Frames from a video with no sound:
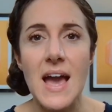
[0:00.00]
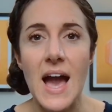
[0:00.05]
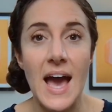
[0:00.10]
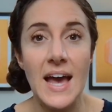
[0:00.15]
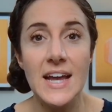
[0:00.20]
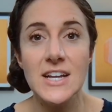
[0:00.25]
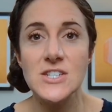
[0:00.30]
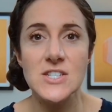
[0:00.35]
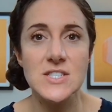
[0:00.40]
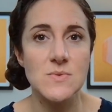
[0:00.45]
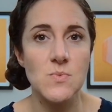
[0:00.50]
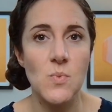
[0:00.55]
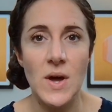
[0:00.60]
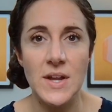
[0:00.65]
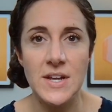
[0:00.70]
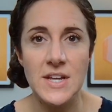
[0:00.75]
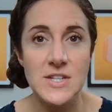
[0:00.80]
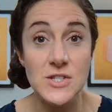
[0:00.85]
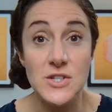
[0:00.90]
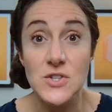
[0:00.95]
I just
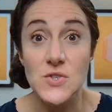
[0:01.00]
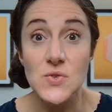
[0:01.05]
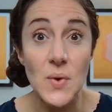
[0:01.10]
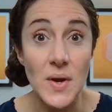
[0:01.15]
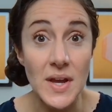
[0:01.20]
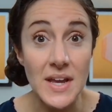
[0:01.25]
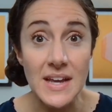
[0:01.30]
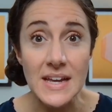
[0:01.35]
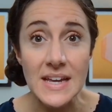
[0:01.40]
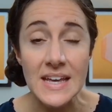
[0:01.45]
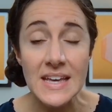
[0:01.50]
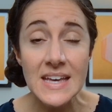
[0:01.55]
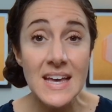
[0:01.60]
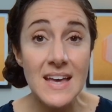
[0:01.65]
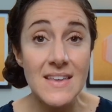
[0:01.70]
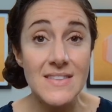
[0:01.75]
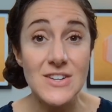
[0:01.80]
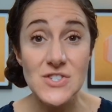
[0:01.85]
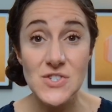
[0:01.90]
wanted to train the